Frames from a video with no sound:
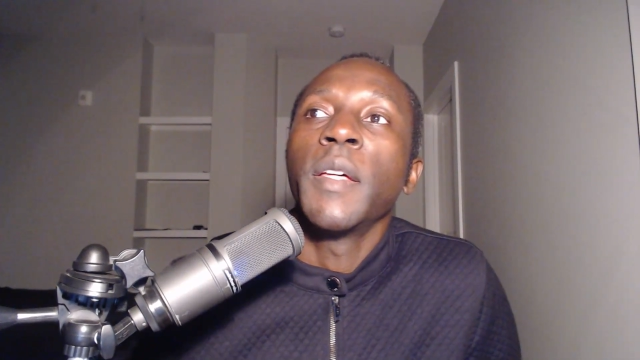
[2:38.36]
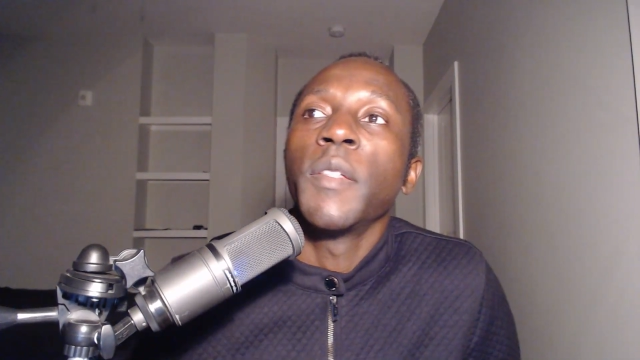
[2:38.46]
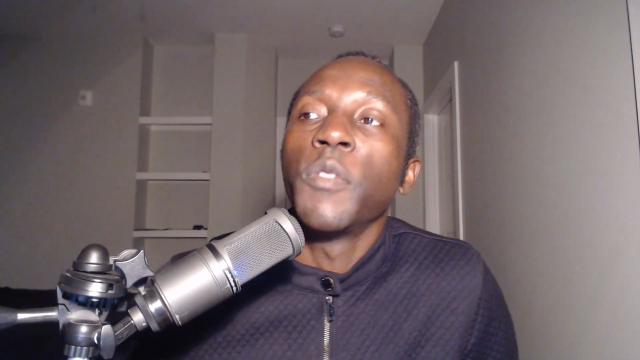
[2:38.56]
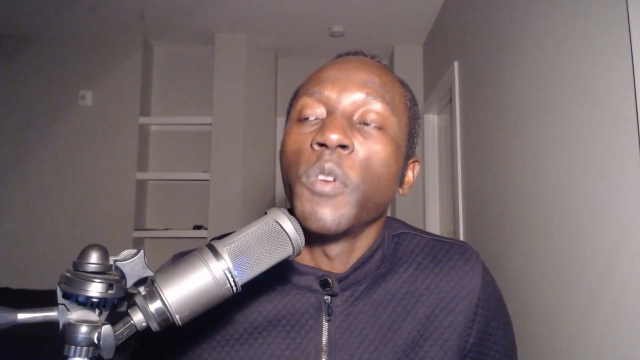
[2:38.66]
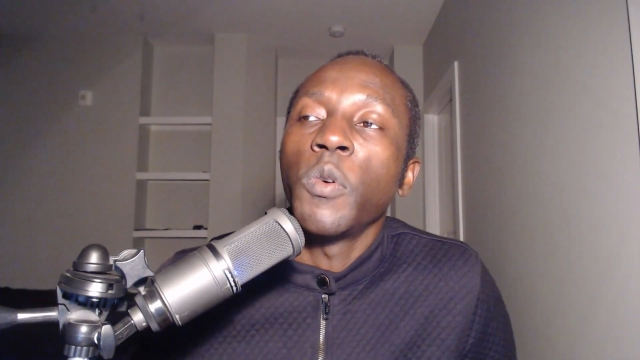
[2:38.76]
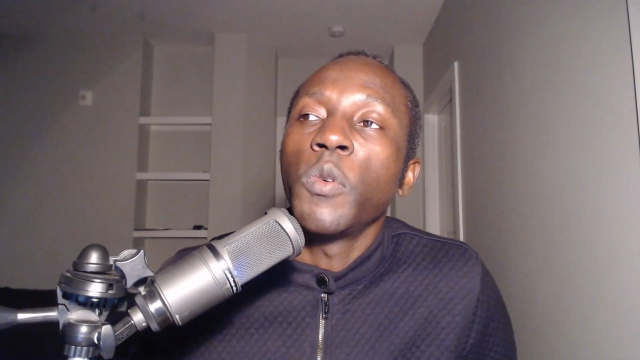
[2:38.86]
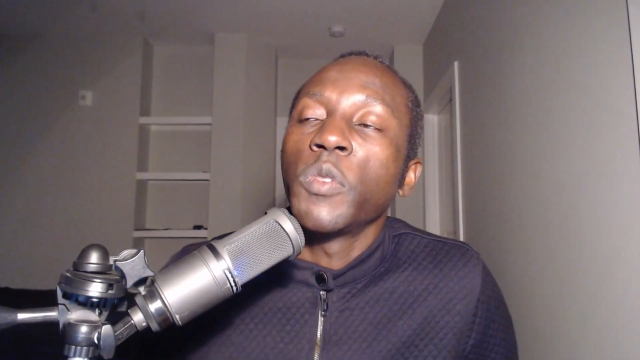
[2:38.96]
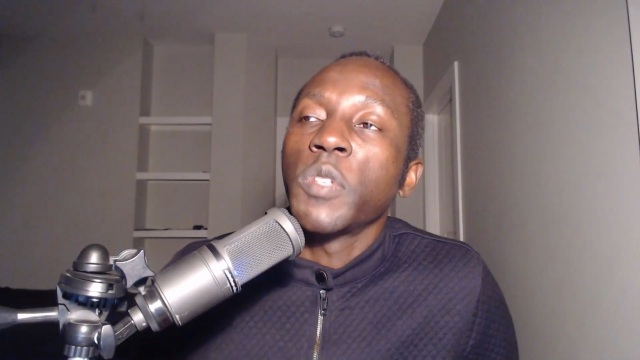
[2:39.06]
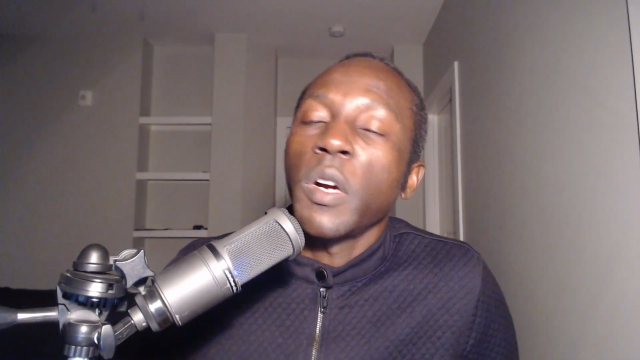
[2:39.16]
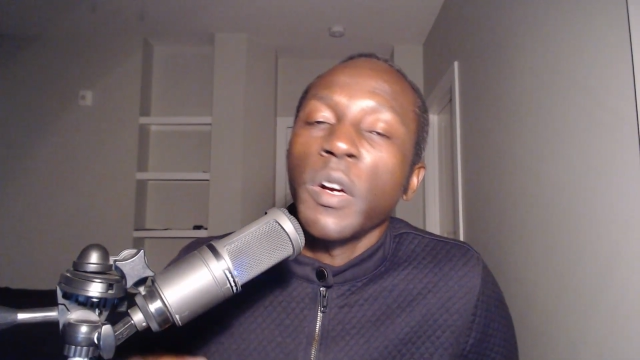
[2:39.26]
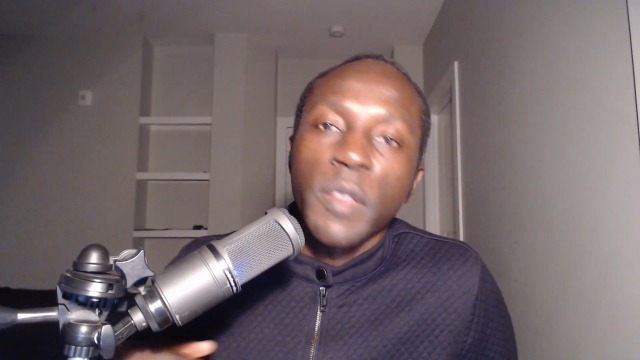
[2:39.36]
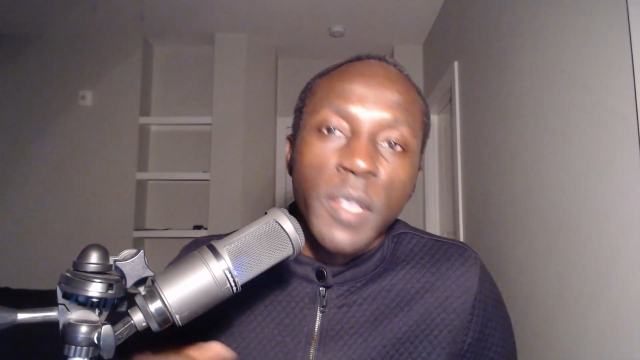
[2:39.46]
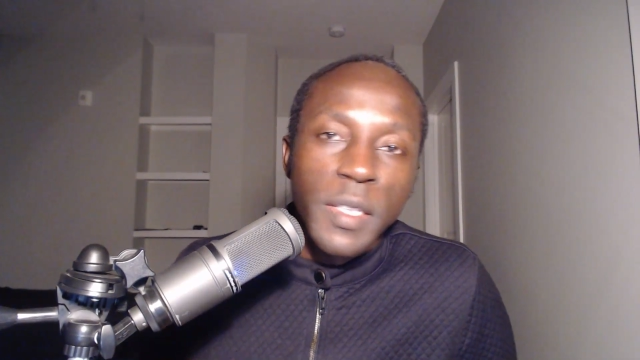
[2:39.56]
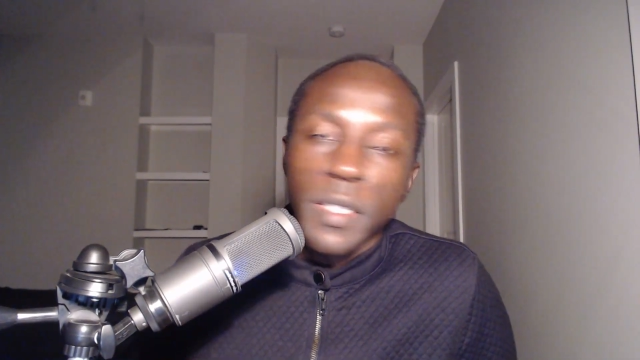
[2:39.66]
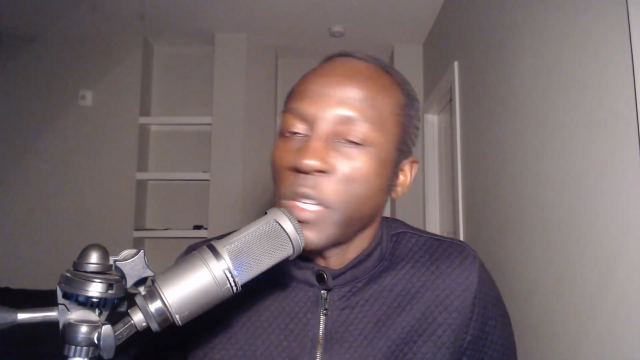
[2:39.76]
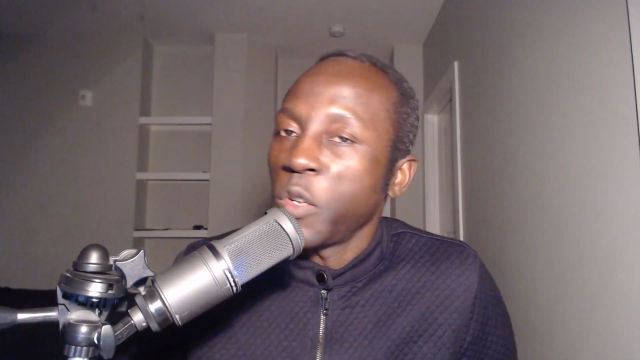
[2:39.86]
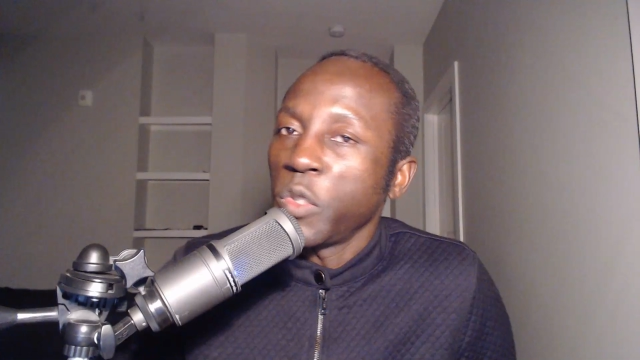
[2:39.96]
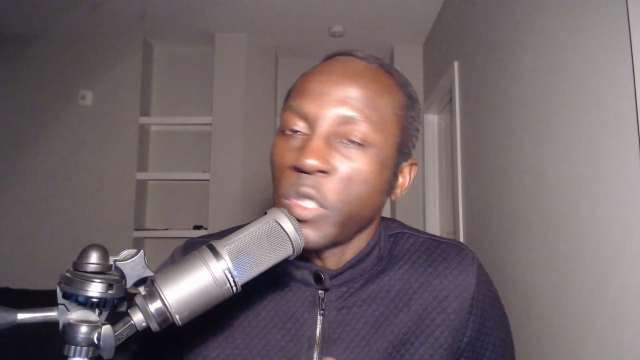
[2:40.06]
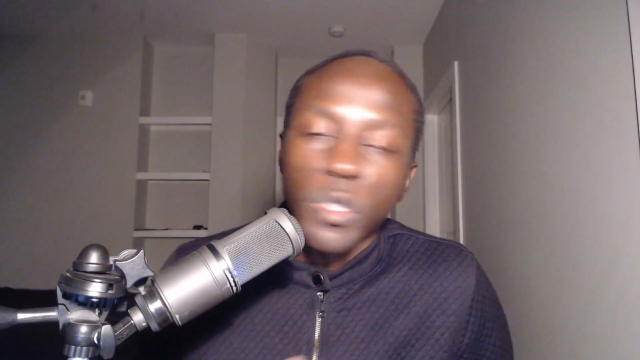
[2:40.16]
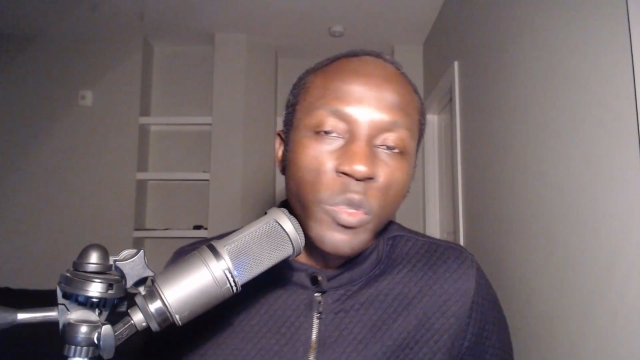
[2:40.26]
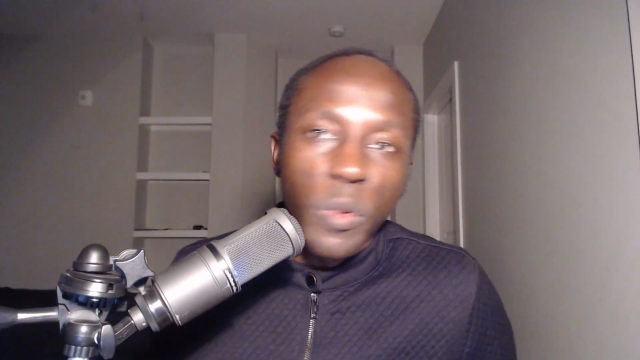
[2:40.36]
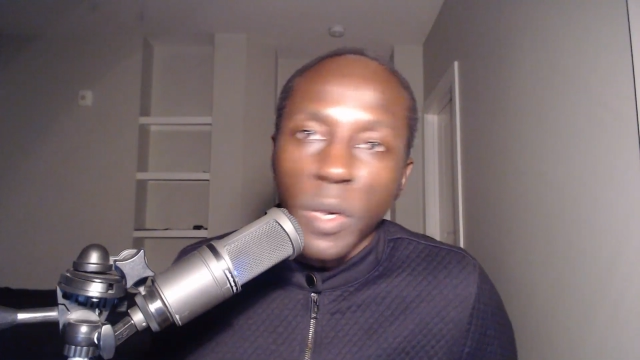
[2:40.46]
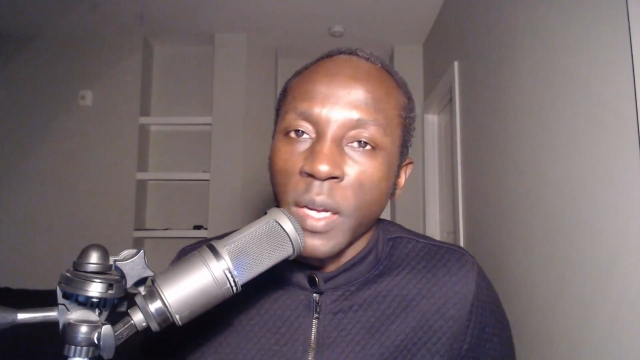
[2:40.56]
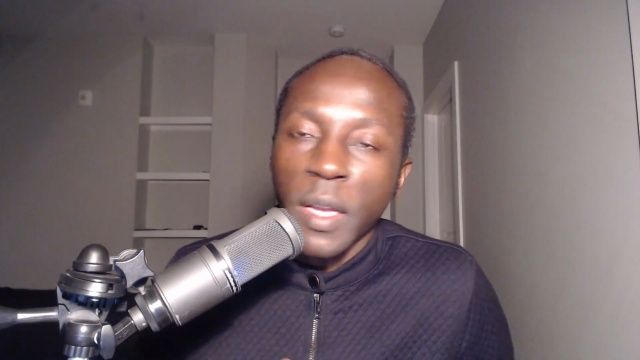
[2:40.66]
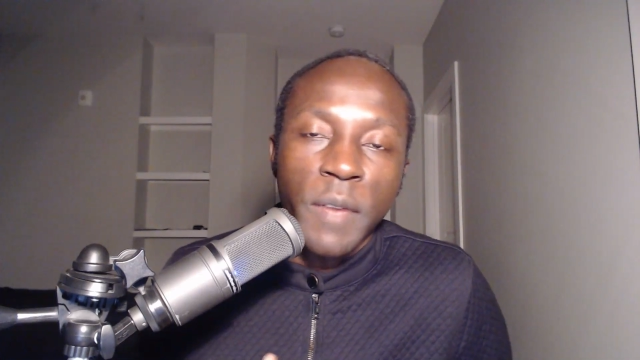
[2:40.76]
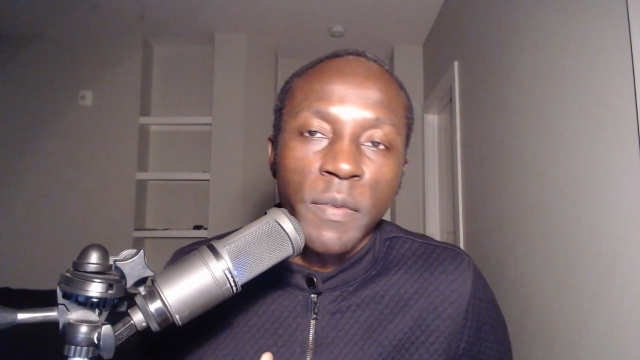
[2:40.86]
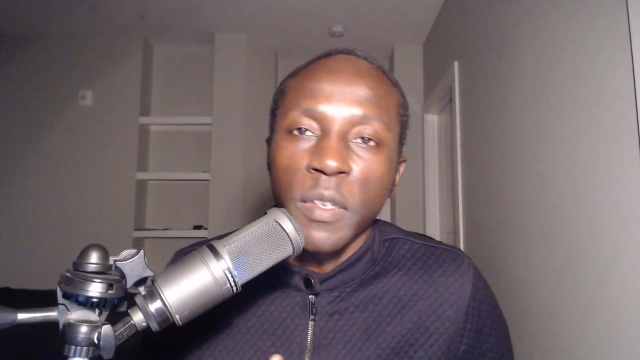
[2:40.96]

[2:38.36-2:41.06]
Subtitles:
Those are things that you just do not have